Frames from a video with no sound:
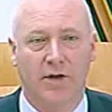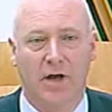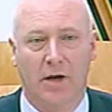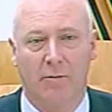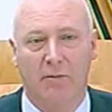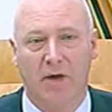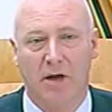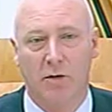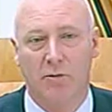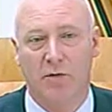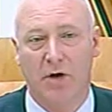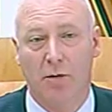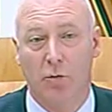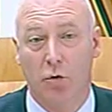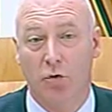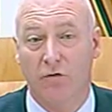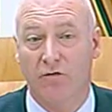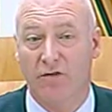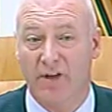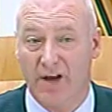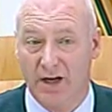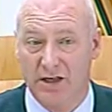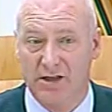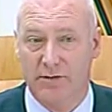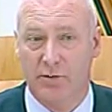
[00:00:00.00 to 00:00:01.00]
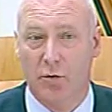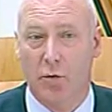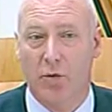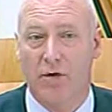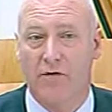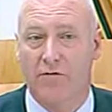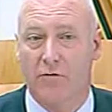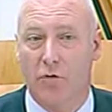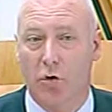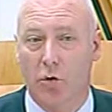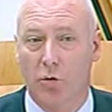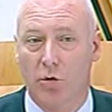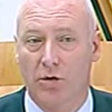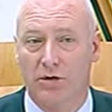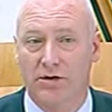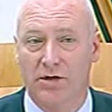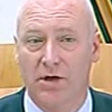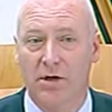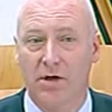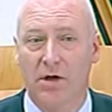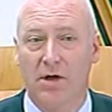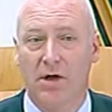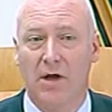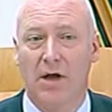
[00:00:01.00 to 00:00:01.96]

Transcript: and that might be a more flexible way forward.